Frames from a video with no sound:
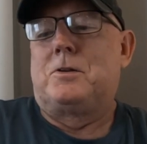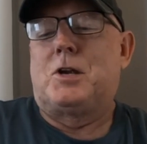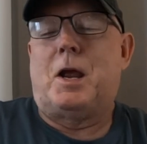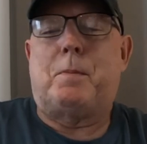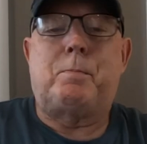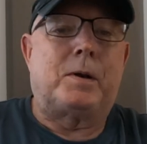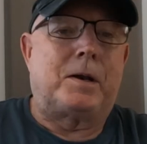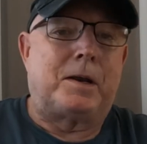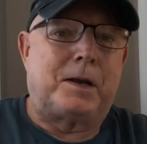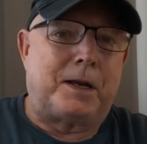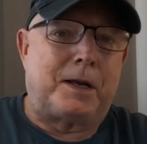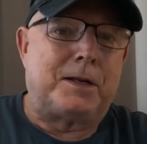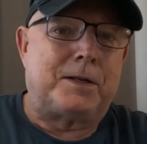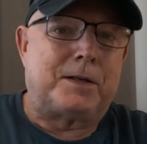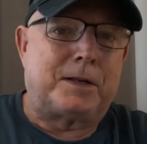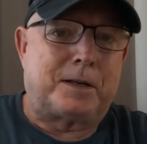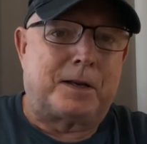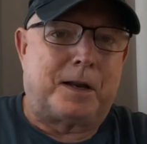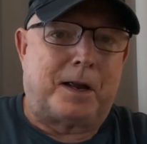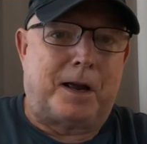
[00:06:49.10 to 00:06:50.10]

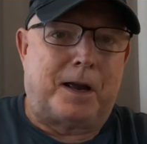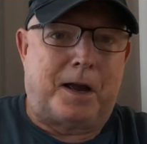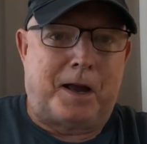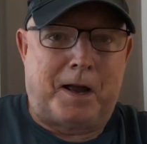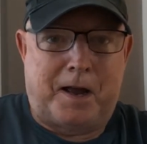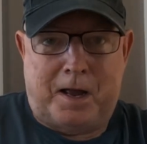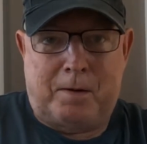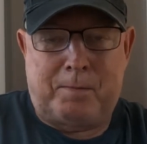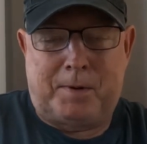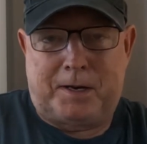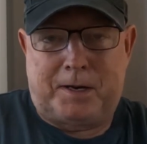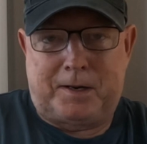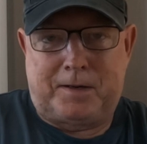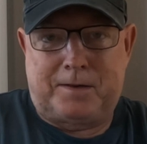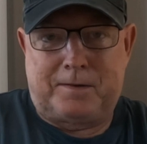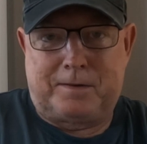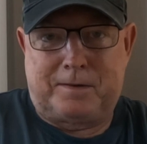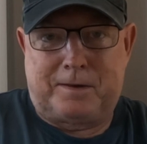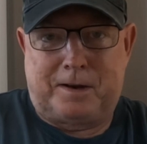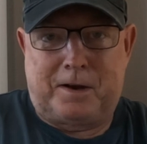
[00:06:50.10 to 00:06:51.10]
Japanese
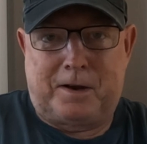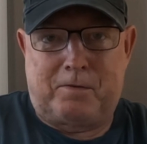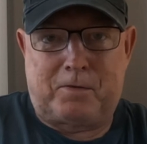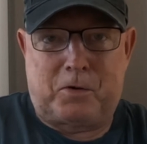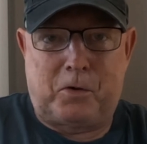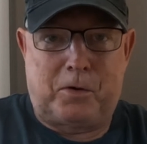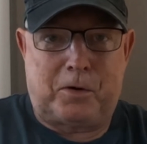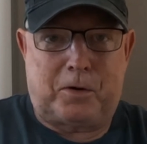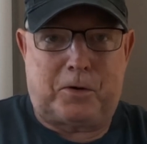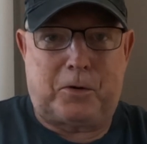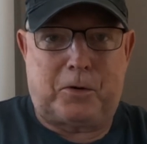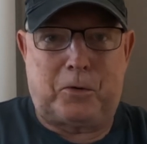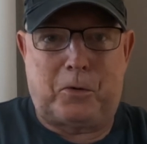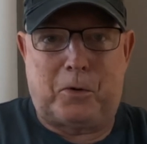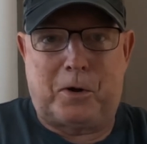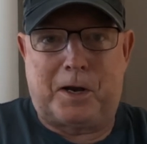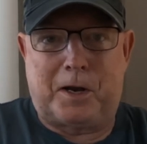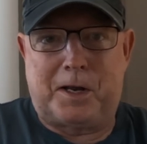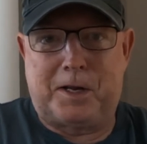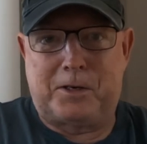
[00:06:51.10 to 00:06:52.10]
Harmony. And I've got
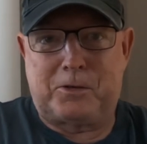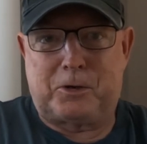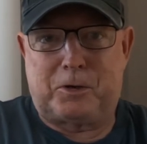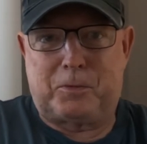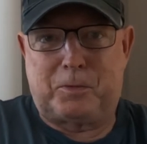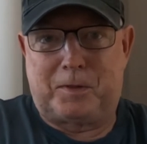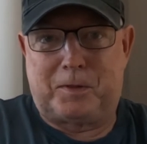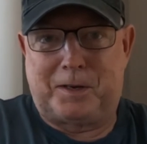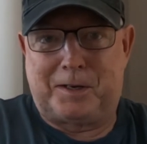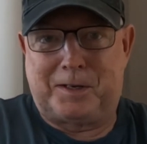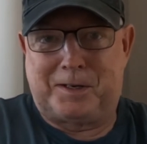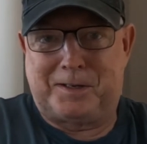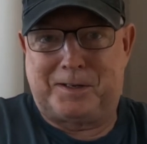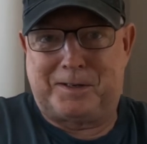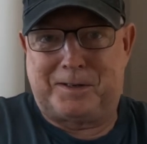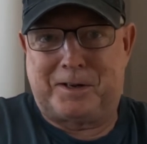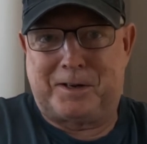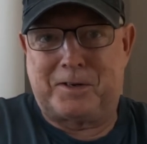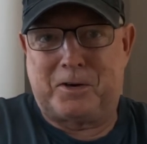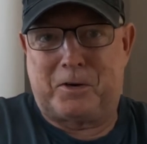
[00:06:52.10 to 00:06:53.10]
quite a history with
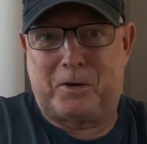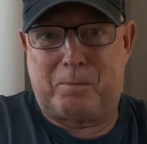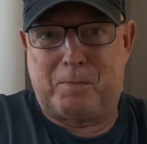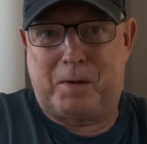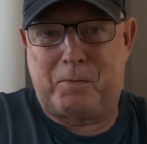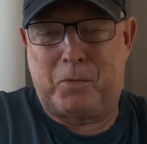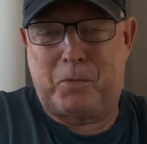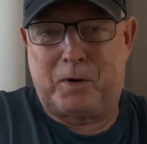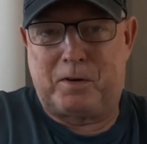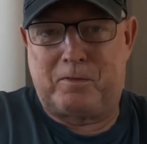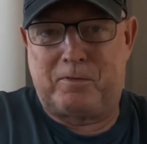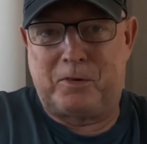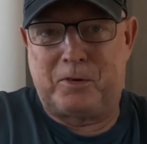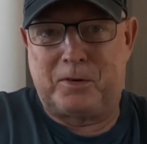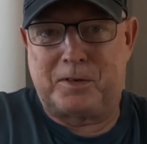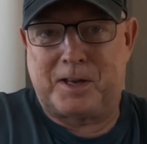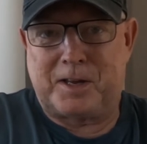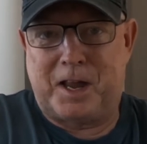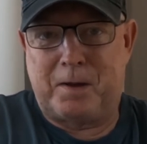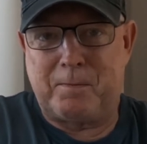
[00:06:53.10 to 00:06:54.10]
this because I remember when it
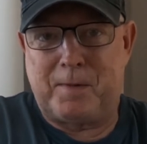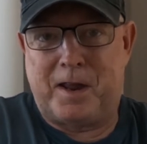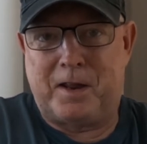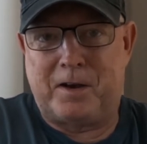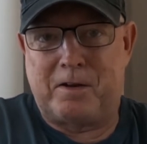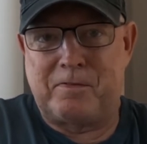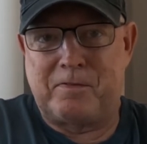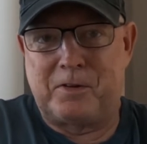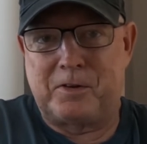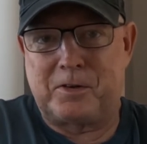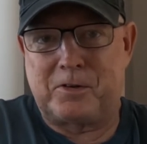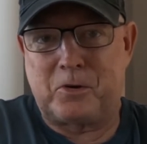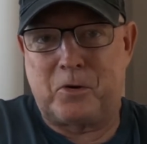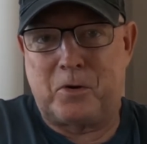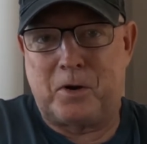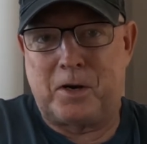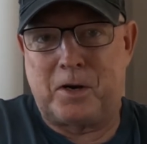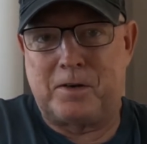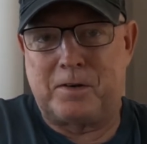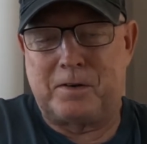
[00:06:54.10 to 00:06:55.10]
first came out and I first
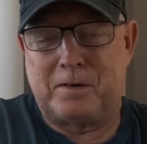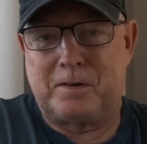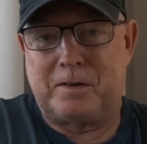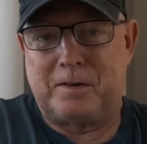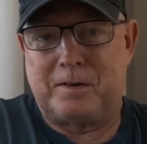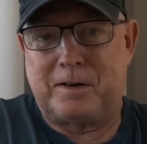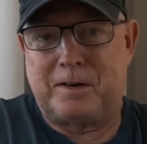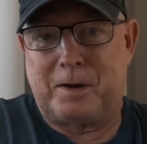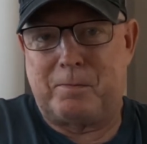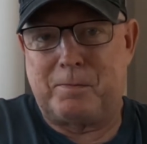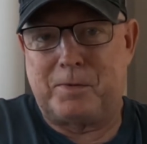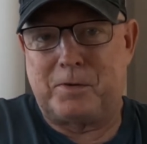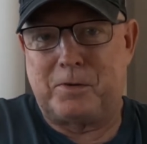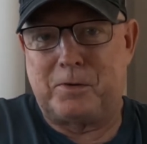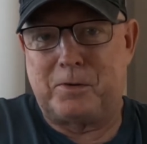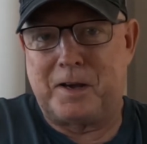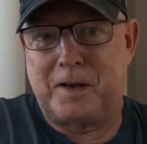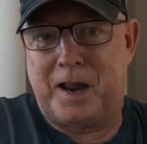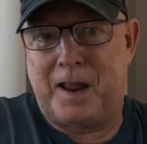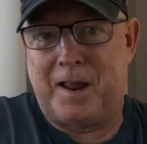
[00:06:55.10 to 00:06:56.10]
tried it, and up
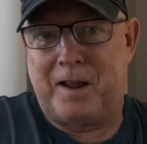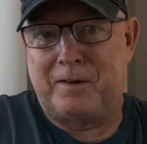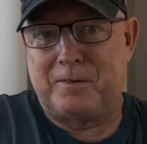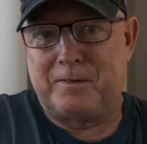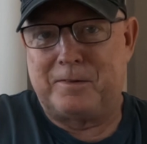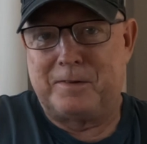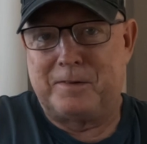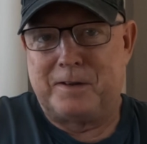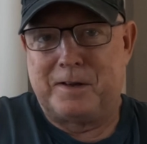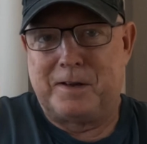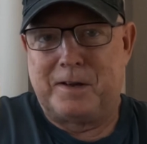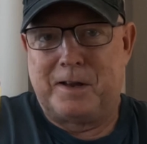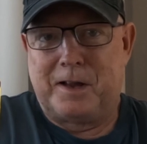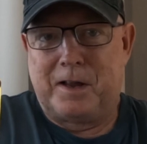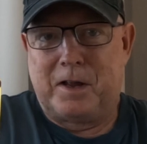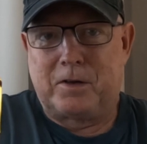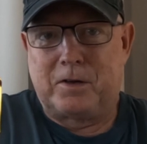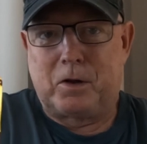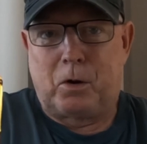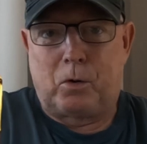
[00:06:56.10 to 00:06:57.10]
until now.
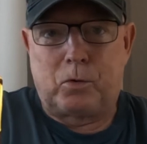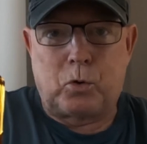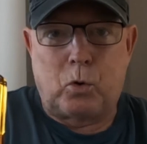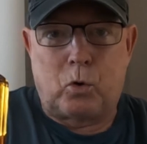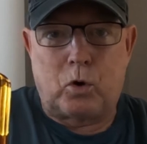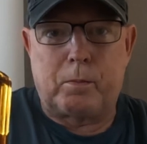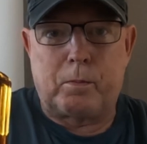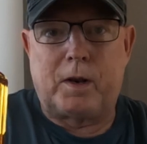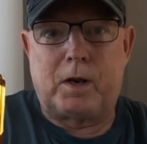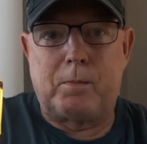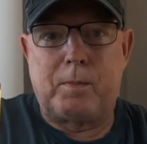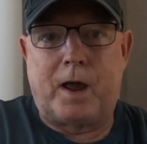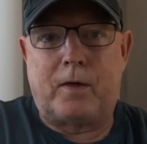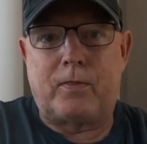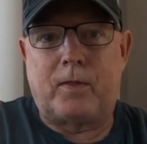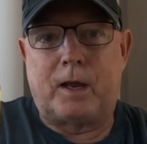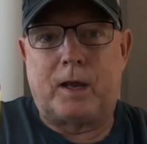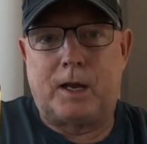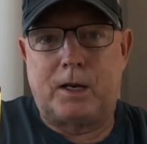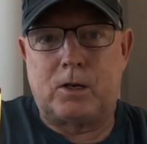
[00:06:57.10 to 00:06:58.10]
So I'll talk a bit
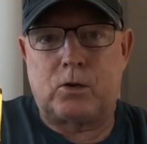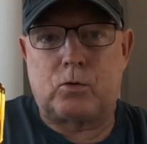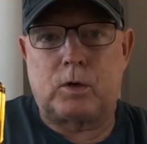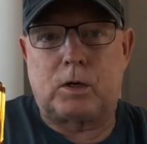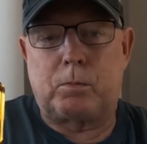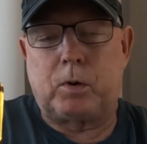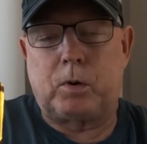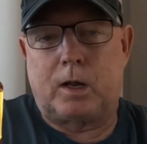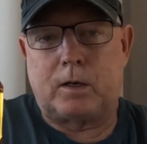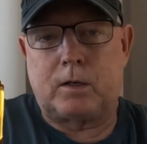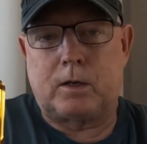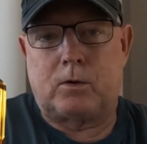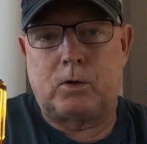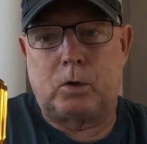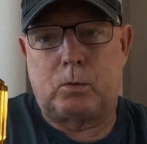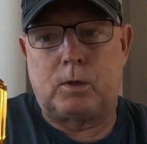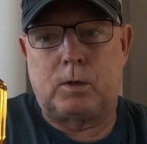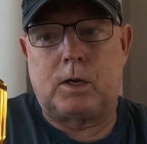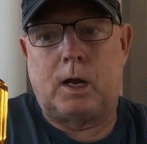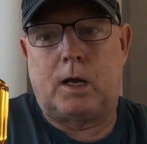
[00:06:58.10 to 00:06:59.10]
about the history, plus
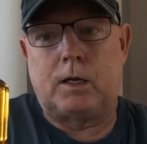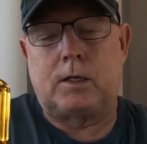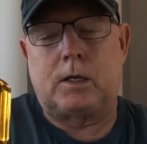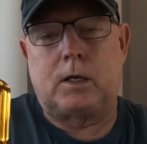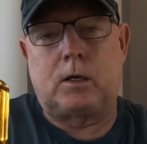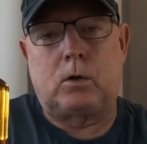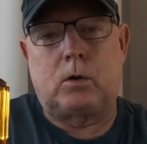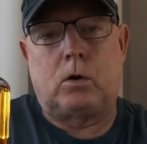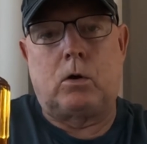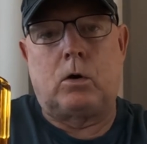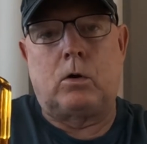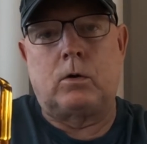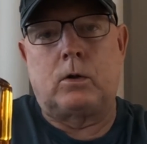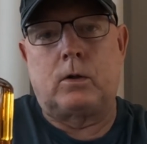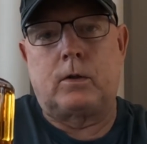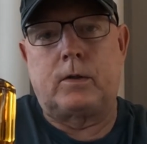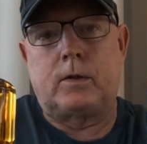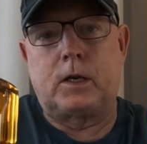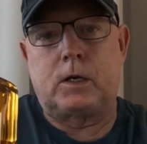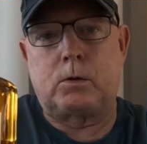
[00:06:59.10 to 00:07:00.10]
I'll do a tasting
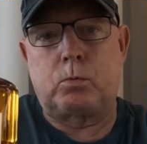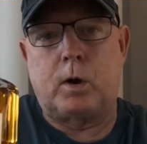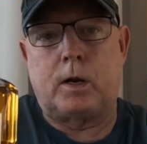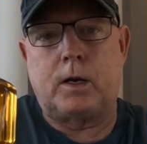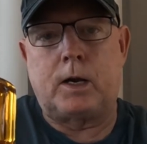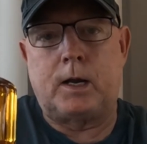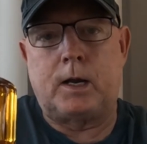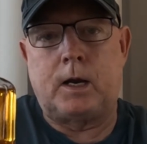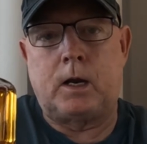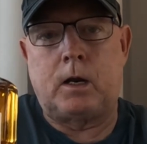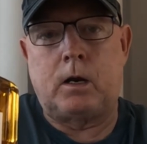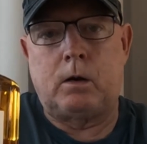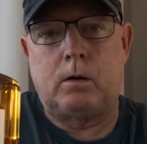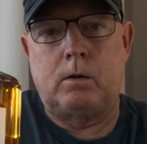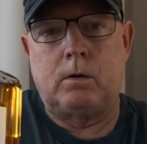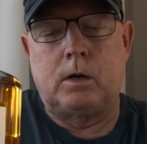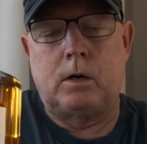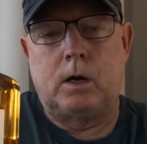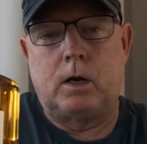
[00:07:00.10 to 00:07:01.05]
on this one here